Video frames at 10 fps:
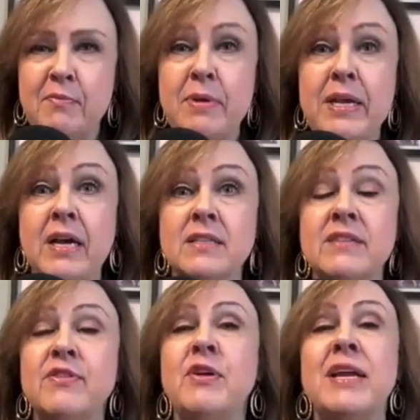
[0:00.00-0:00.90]
Because
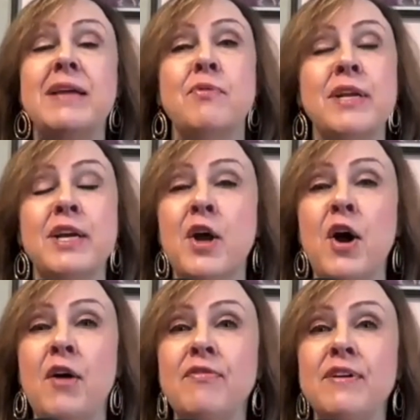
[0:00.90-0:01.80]
if you keep putting it
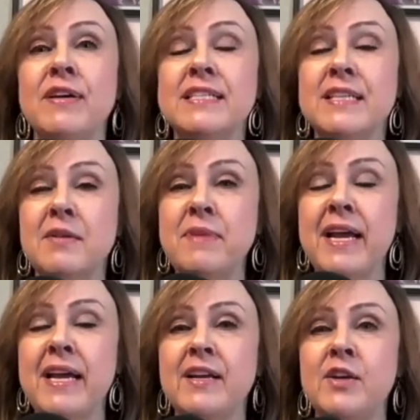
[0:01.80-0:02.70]
off,
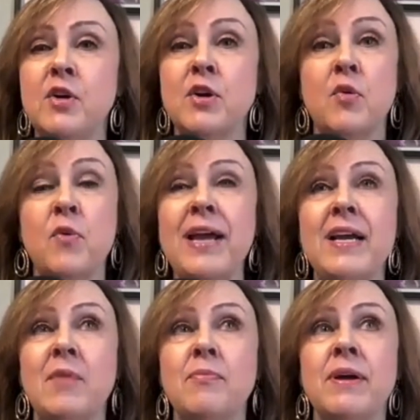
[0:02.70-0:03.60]
someday you're going to
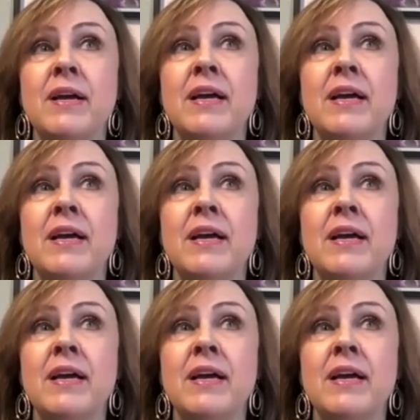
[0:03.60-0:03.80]
wake up